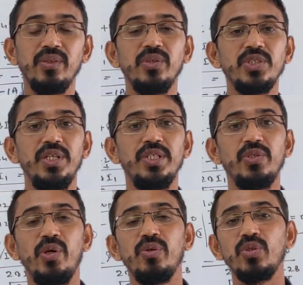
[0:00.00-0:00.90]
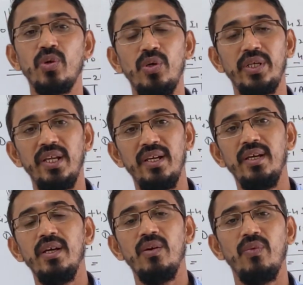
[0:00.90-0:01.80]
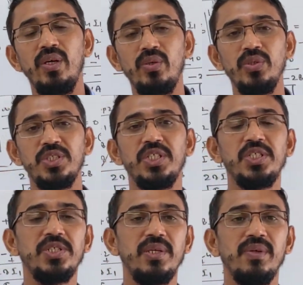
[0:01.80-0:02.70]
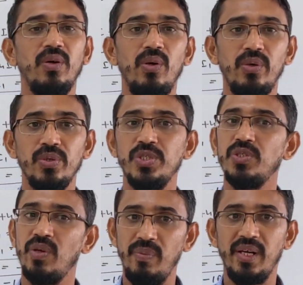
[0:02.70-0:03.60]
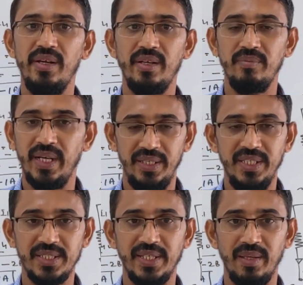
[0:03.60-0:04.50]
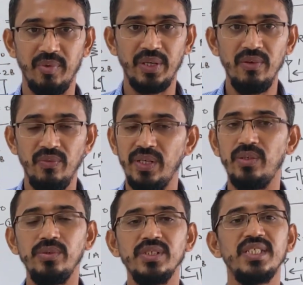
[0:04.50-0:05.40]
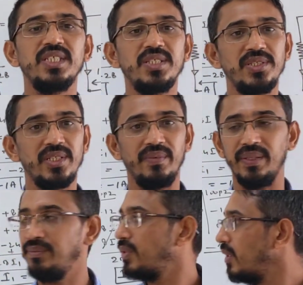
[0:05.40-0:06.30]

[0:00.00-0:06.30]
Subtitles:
Your sheets you have to solve till 1 to 67. All questions will be clear by this time. Okay, 1 to 67.